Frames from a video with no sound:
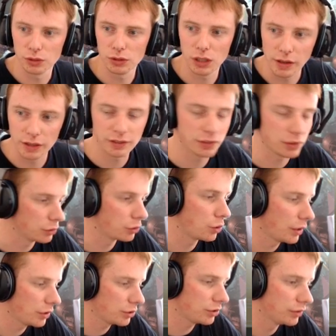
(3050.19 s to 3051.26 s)
Well, that's a good
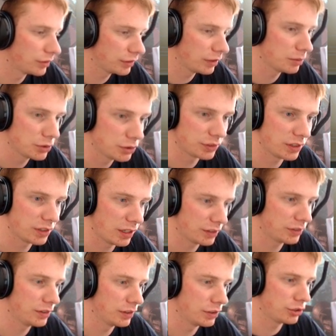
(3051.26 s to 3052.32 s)
question. Someone just
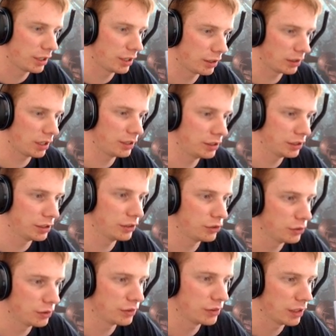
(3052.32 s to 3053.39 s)
asked in the chat, are you going to
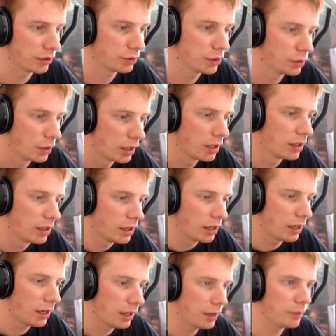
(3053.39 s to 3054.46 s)
do this in Unreal?
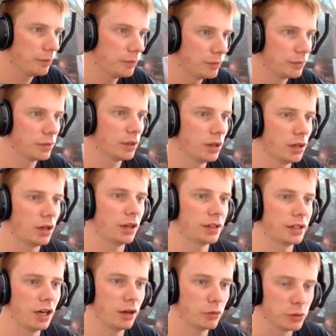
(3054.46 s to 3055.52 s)
I
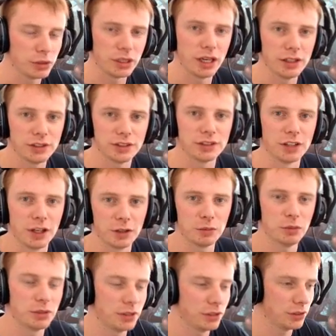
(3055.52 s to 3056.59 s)
can't really answer
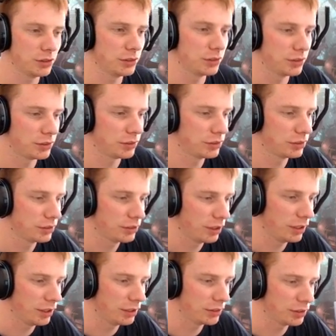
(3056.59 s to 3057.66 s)
that because I
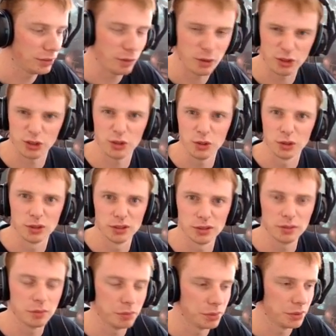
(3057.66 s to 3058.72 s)
guess I'm not sure,
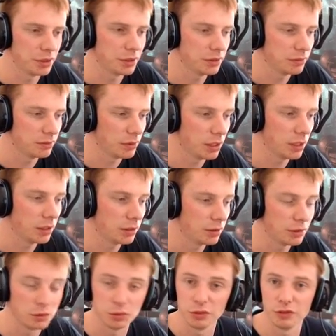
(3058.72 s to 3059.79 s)
but
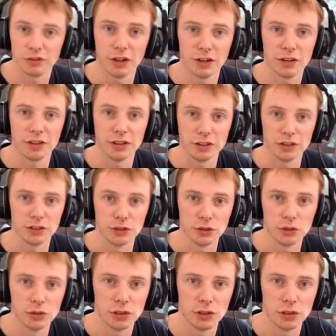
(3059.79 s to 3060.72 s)
it'll be a fun thing to do.